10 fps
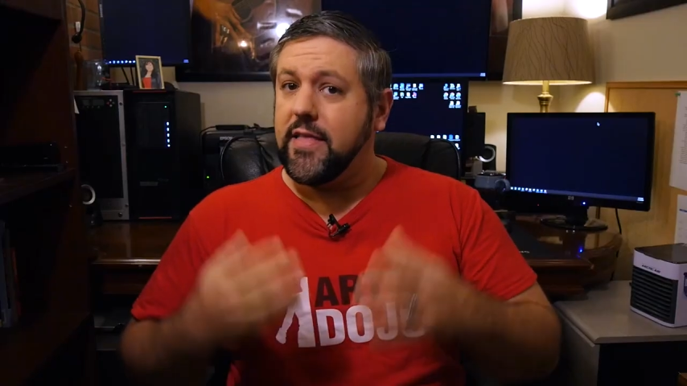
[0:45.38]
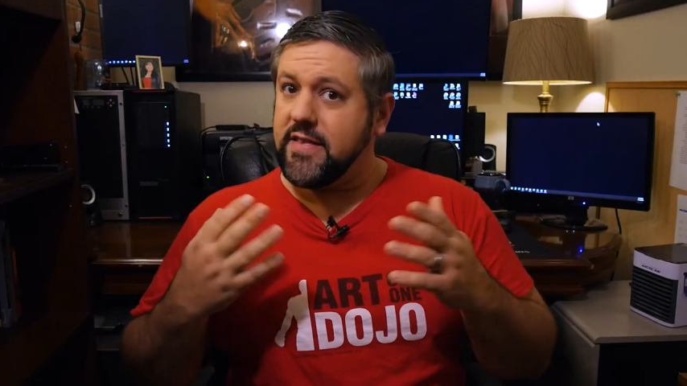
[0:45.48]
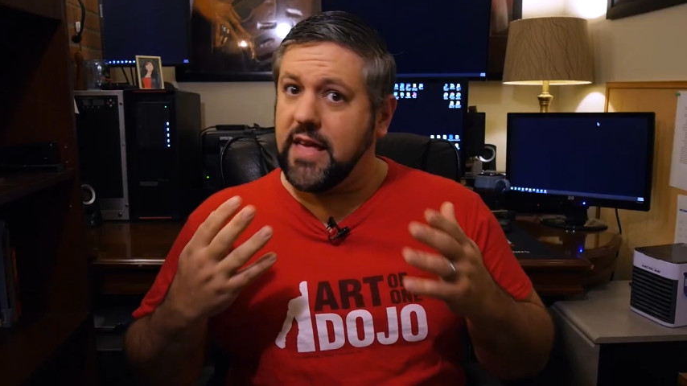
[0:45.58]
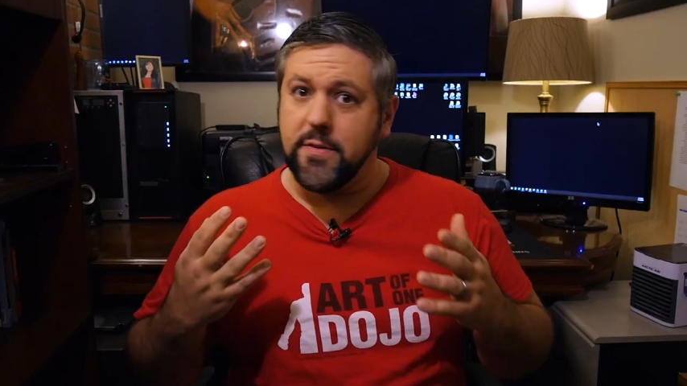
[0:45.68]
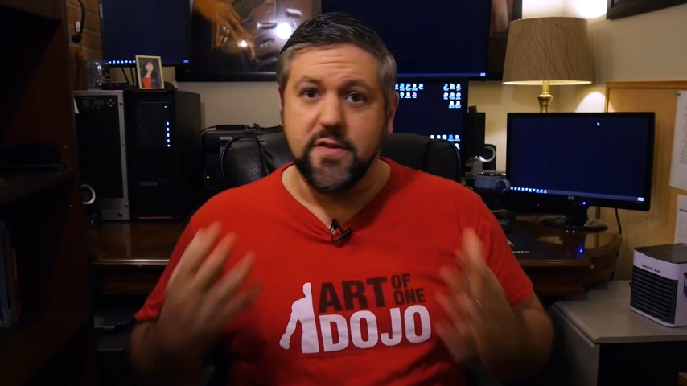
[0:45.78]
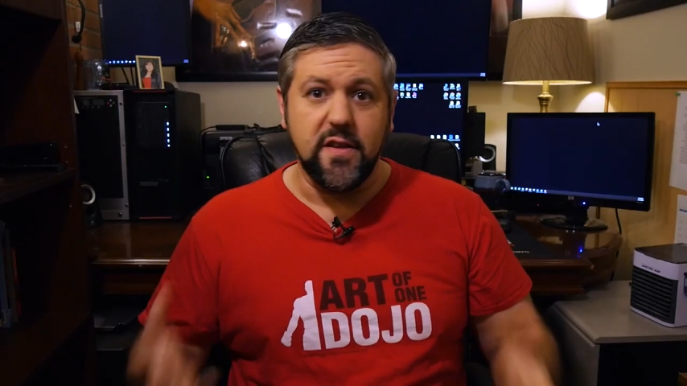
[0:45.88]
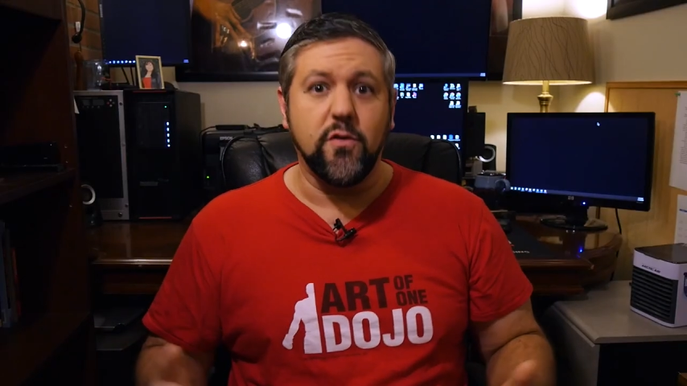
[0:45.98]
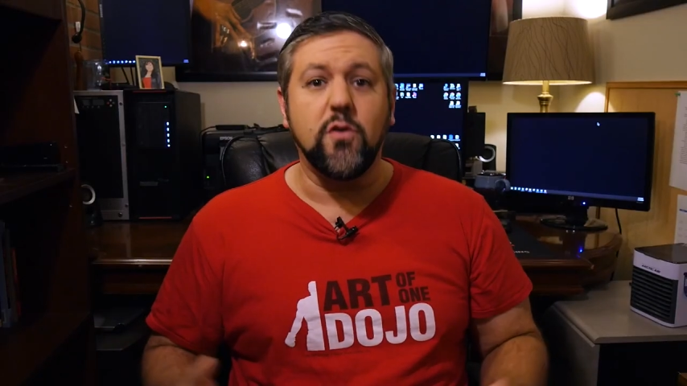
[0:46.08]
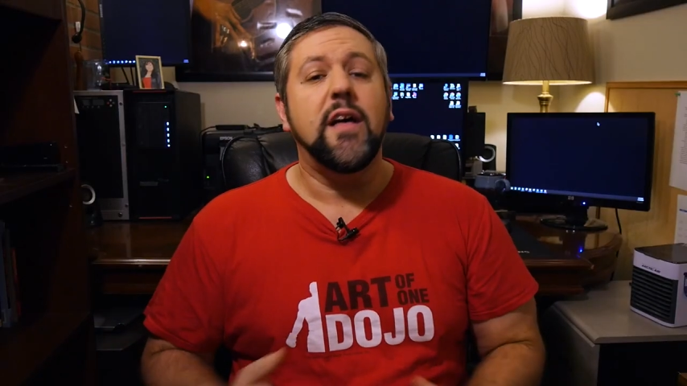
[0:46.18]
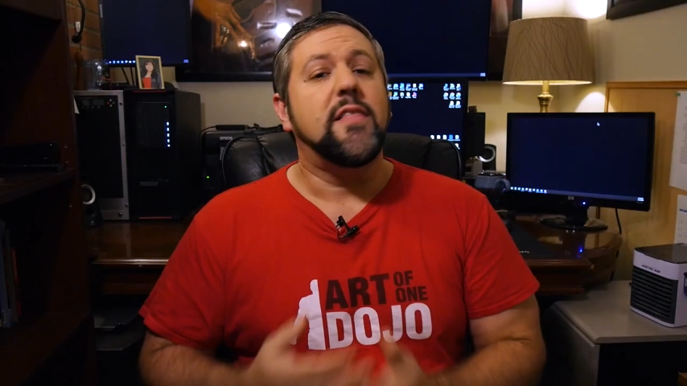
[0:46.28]
Let's keep it
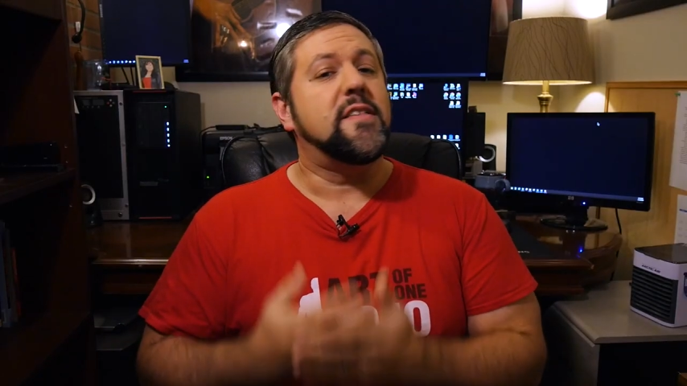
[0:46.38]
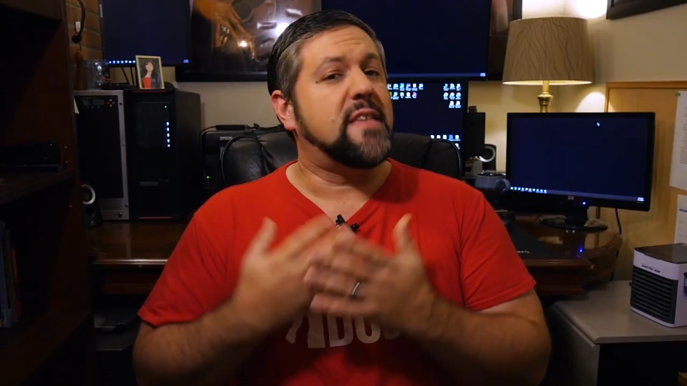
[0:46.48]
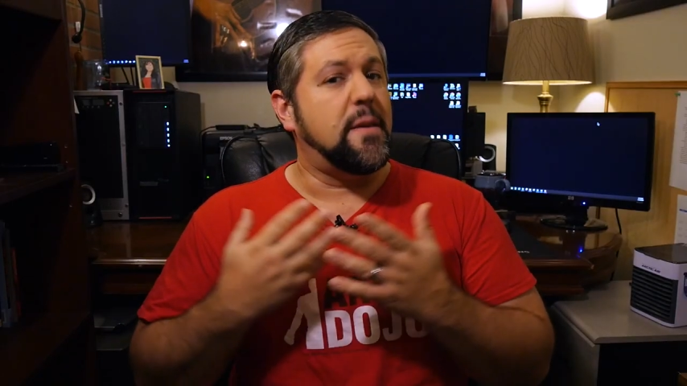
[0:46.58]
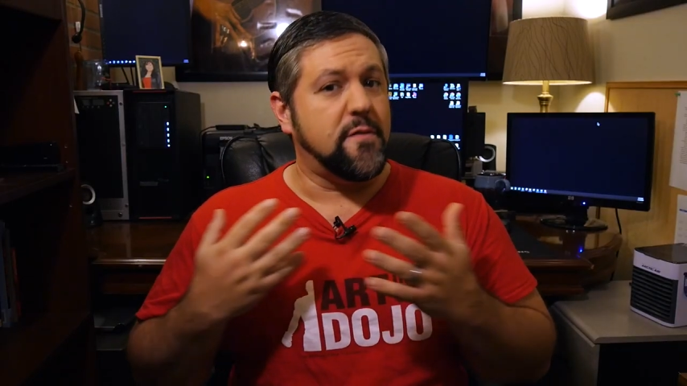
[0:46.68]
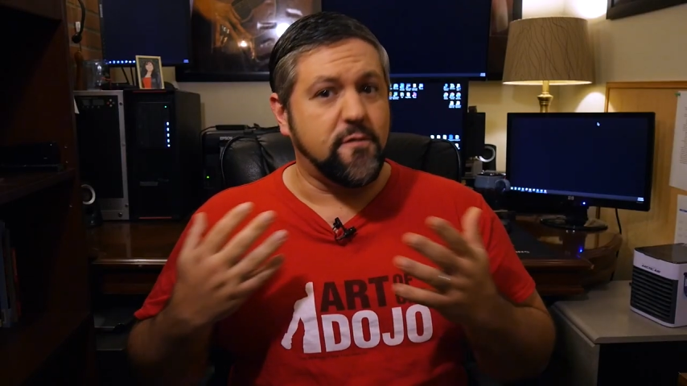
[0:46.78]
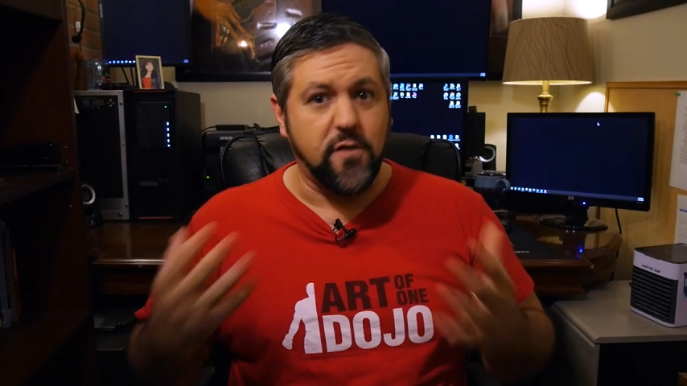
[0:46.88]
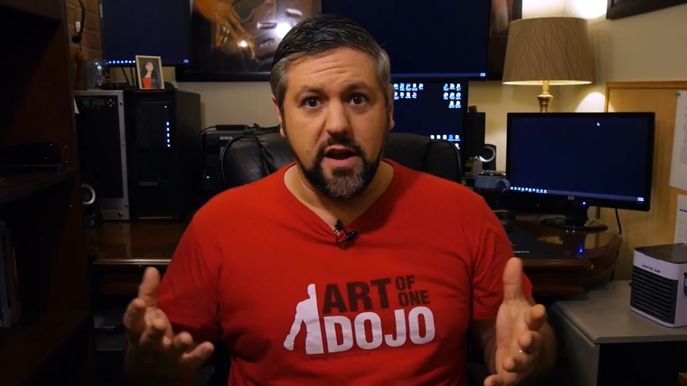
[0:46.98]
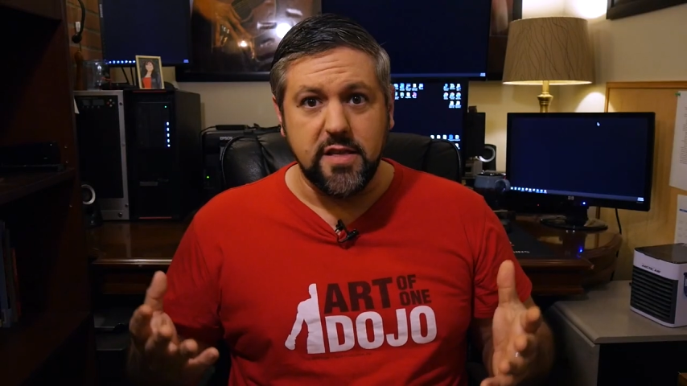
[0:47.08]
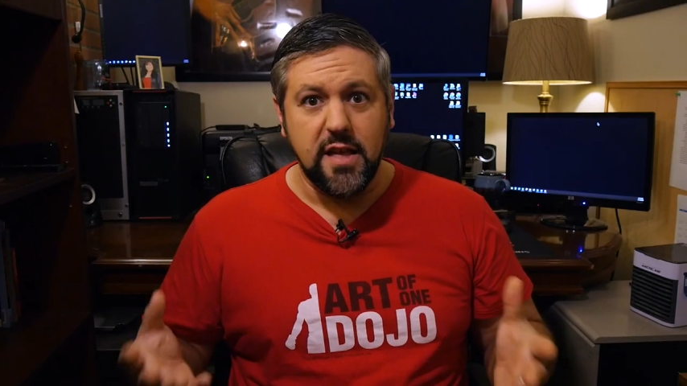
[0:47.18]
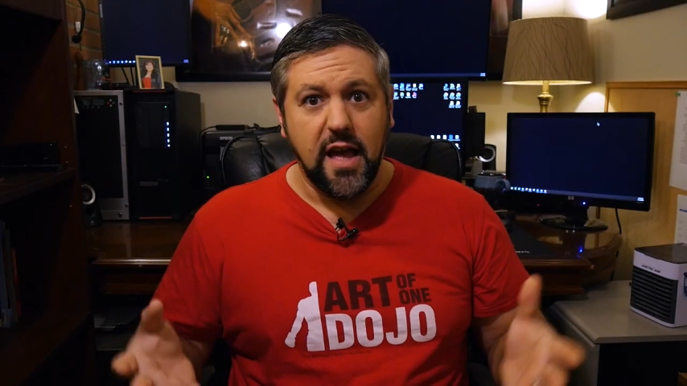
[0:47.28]
civil. Let's keep it
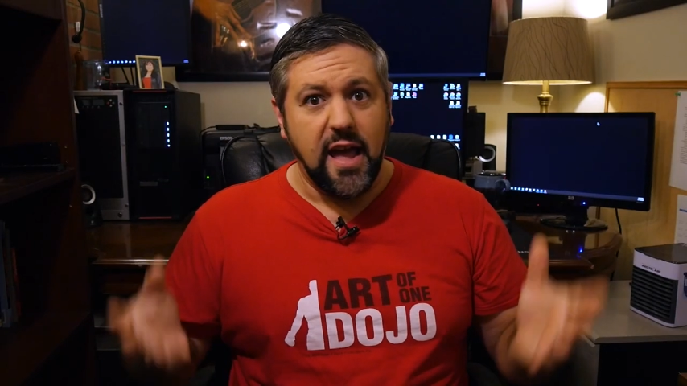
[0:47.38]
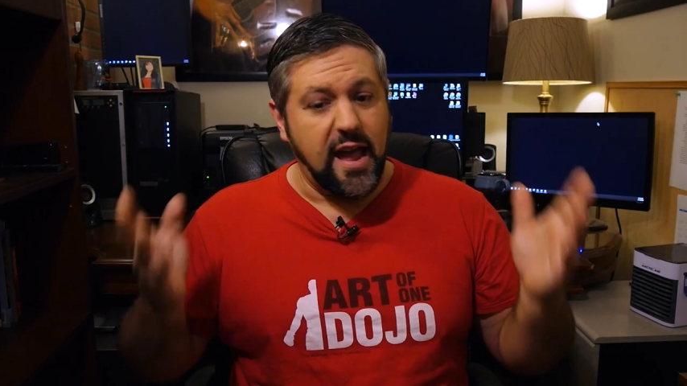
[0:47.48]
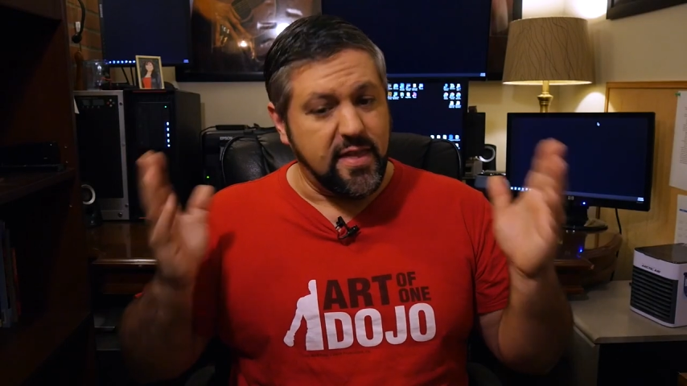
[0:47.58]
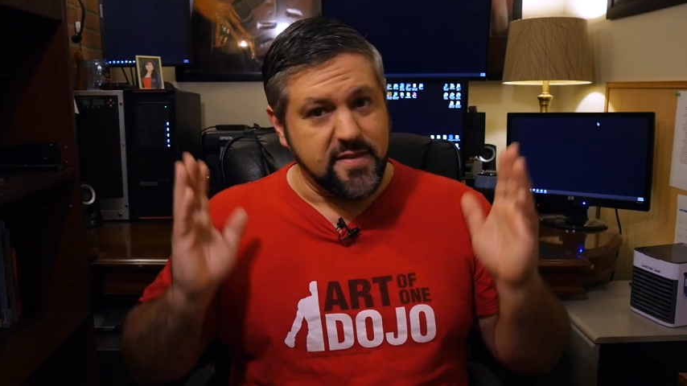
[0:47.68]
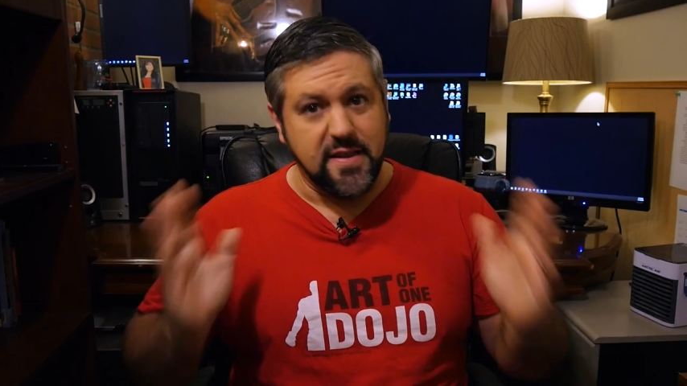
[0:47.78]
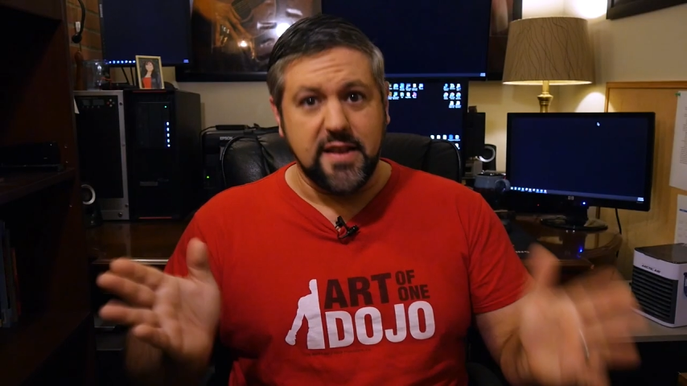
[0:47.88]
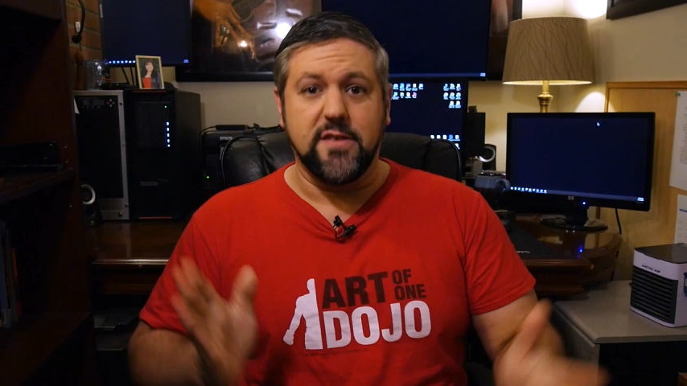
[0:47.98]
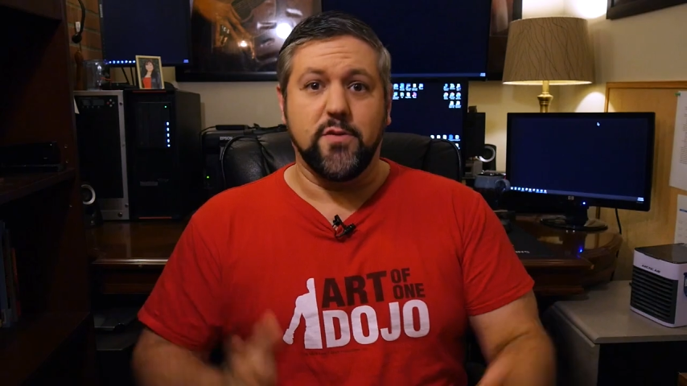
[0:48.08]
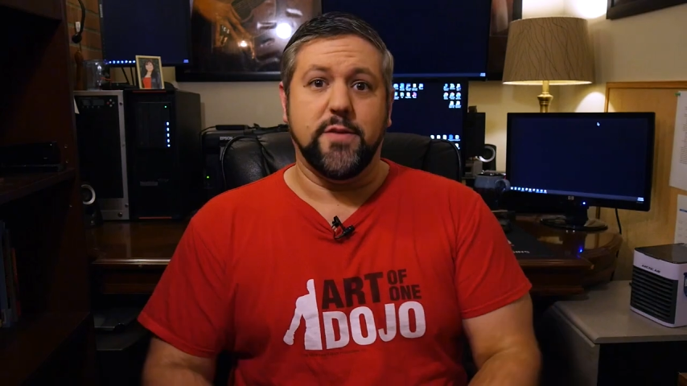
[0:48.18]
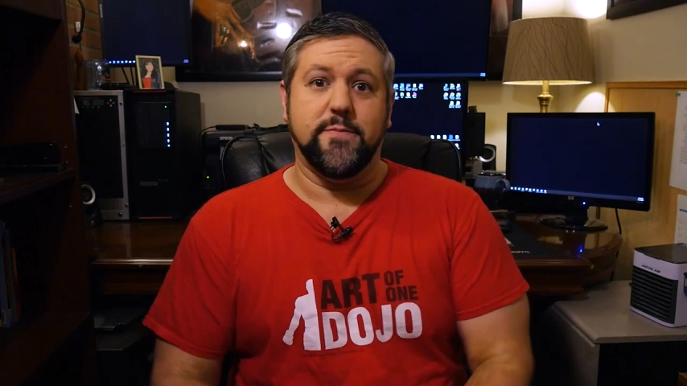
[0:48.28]
fun, and let's get
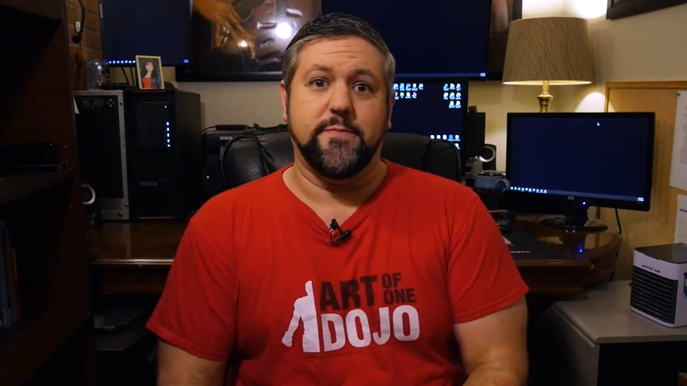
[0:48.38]
into it.